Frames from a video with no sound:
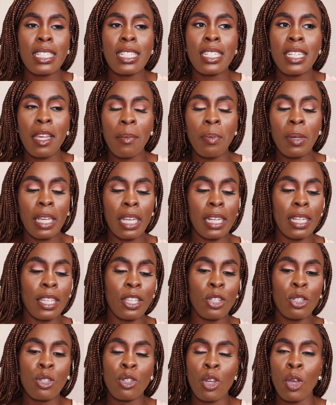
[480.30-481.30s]
typically
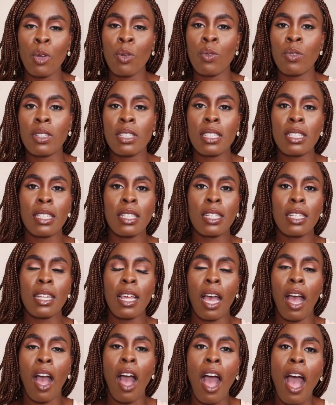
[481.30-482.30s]
you don't
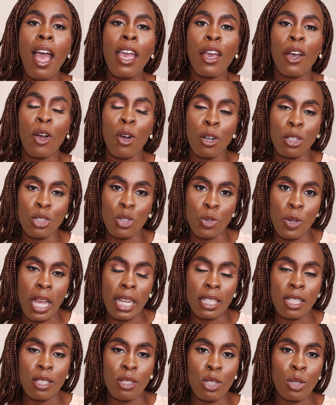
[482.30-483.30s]
hire
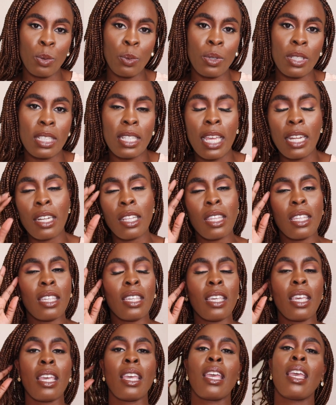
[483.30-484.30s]
contractors towards the end of the
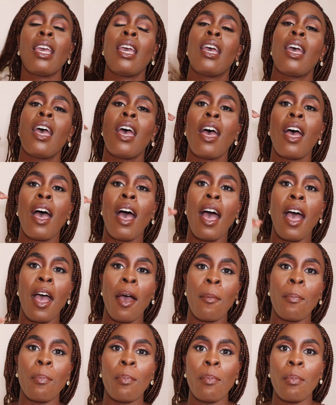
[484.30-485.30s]
year,
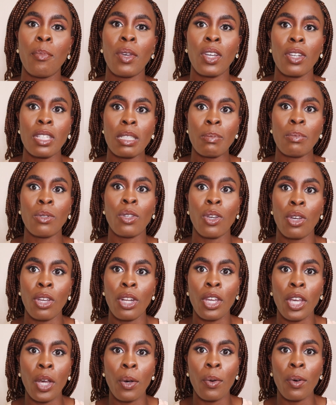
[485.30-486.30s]
because you're going to
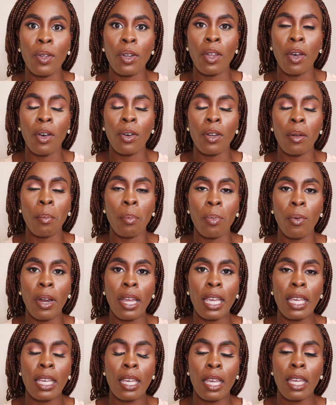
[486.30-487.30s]
go on a
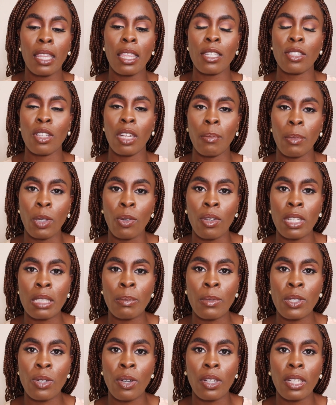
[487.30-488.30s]
break, there's going to be
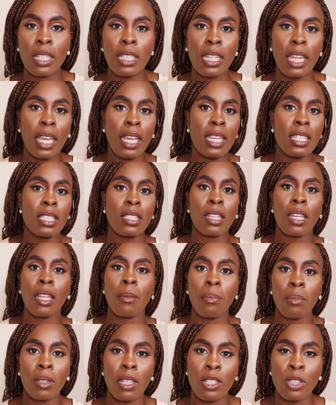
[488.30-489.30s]
Christmas holidays,
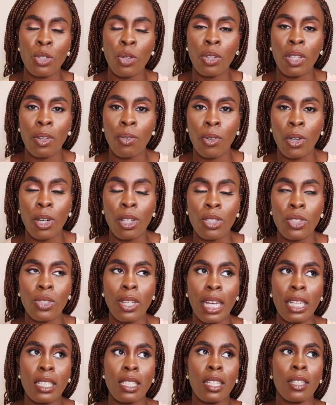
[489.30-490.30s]
there's no need for
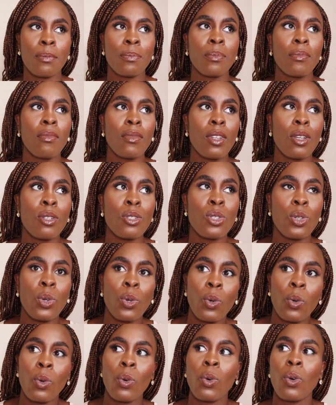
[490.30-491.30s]
contracting.
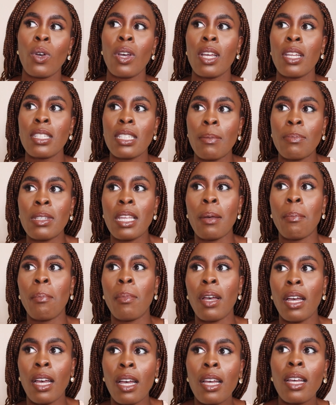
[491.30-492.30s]
So
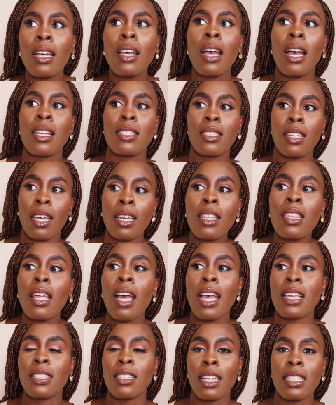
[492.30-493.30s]
September, I
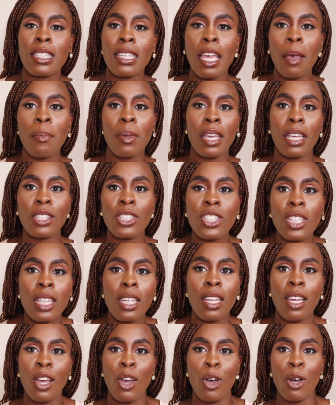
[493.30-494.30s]
started to get a bit itchy.
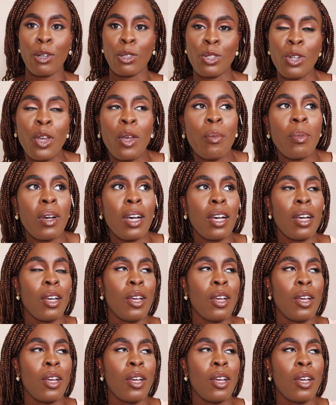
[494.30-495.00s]
October,